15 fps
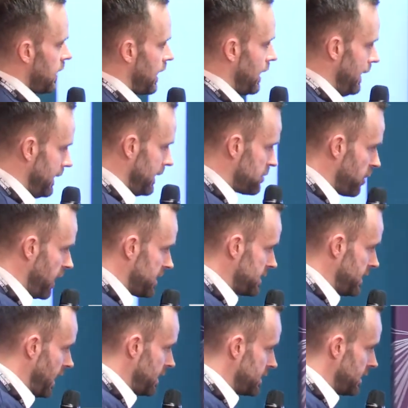Clean
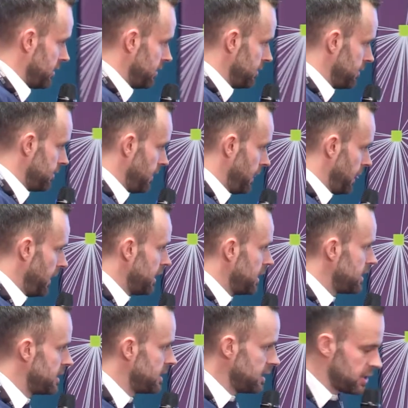address data
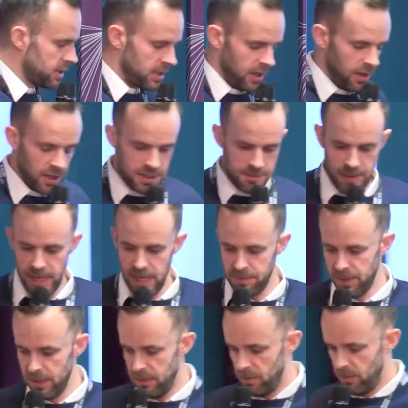digitalize
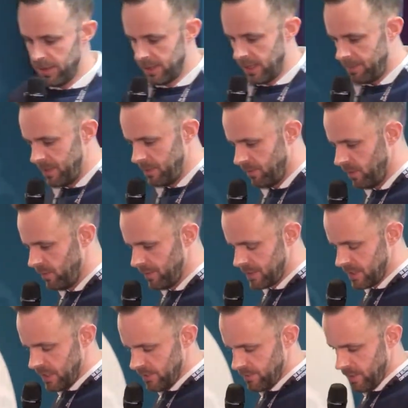paper, whether that be proof of
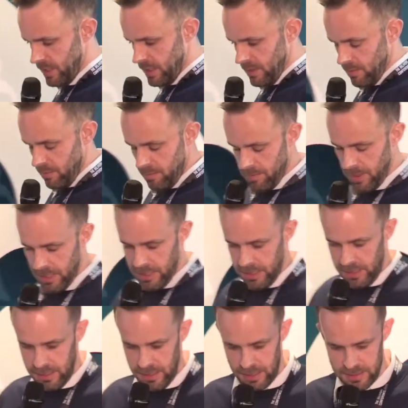delivery,
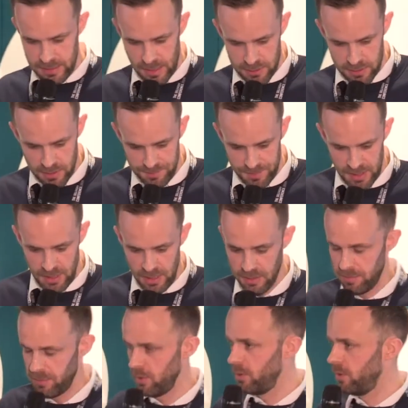billing, etc.
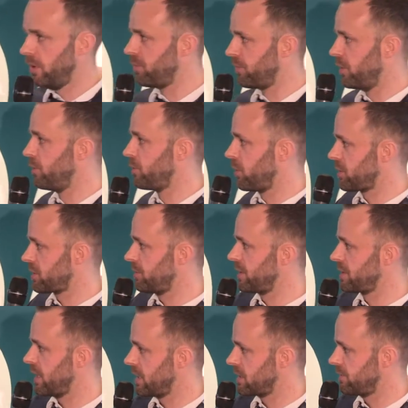Improve, improve
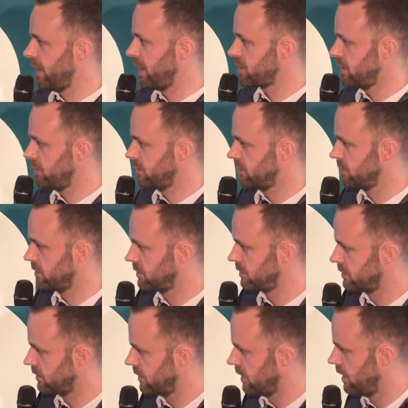customer satisfaction.
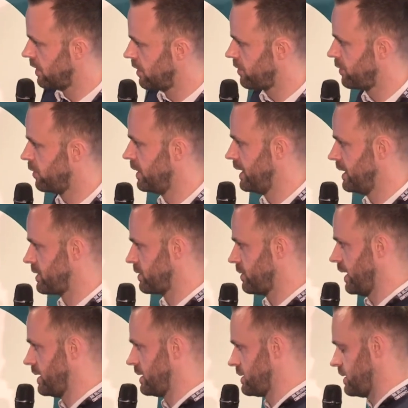Fully
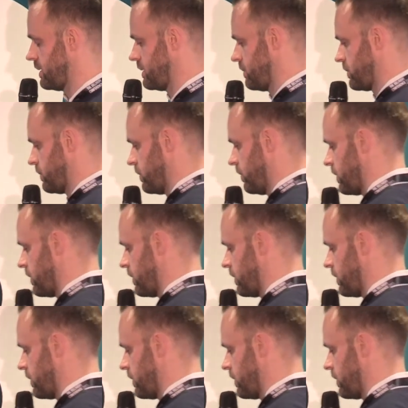integrated systems with